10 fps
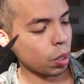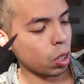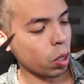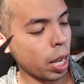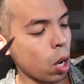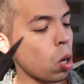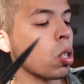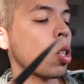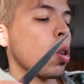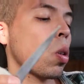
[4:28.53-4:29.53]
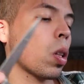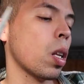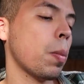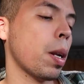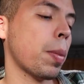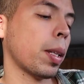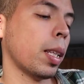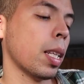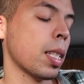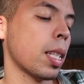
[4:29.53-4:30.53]
So yeah, also a little bit about
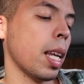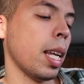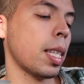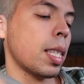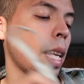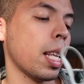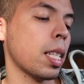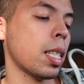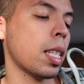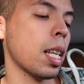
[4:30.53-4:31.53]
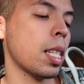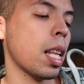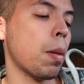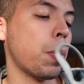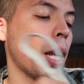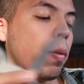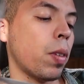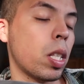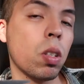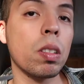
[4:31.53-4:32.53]
this. It says does not play
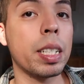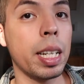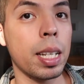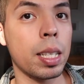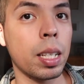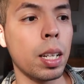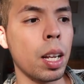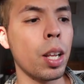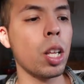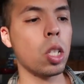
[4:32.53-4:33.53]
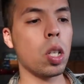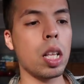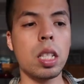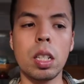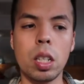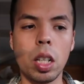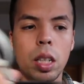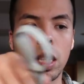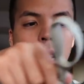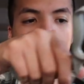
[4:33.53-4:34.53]
physical disc. So that's a
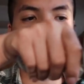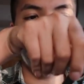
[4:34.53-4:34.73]
good thing